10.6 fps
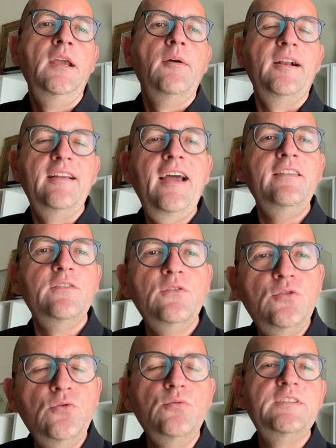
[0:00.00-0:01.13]
Well, it has to
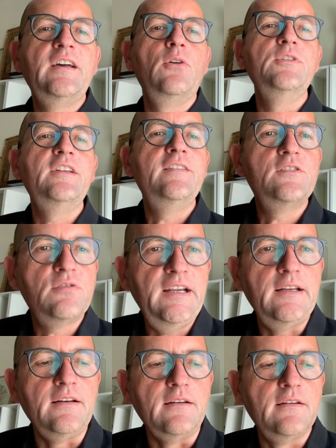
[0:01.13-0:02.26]
do with how it is
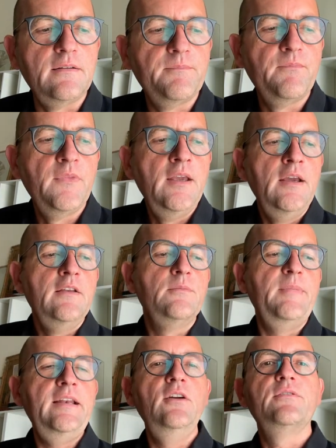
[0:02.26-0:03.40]
trained. So
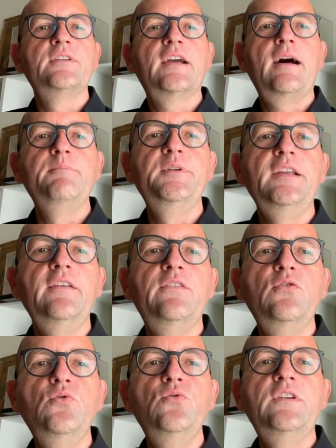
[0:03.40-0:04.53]
many of the companies
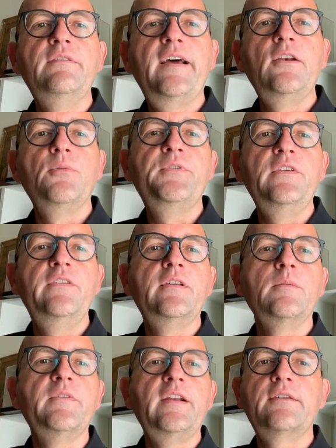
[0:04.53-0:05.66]
who develop
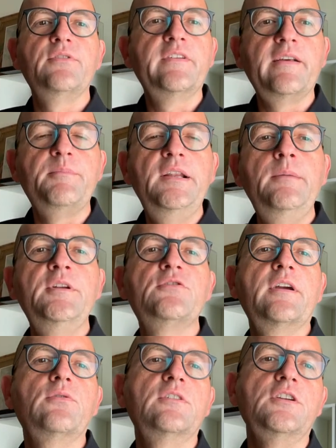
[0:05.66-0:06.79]
systems, like for example, image
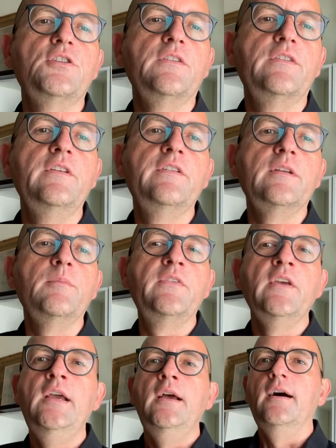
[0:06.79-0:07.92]
recognition
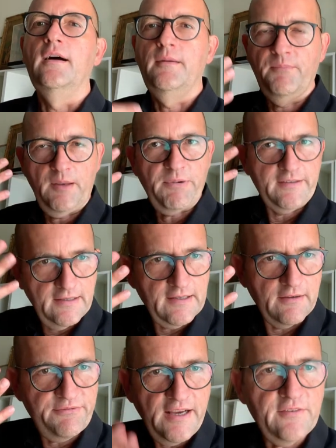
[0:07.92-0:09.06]
systems, in
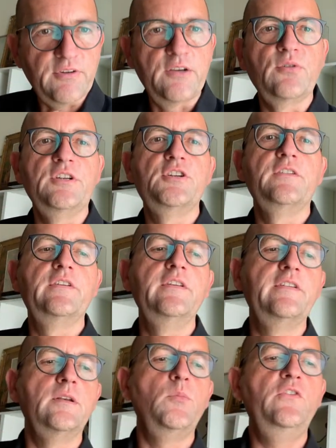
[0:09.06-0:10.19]
particular face recognition
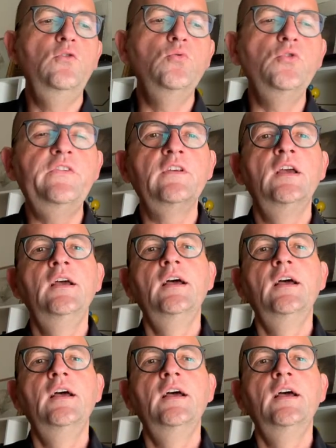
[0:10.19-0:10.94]
systems, use,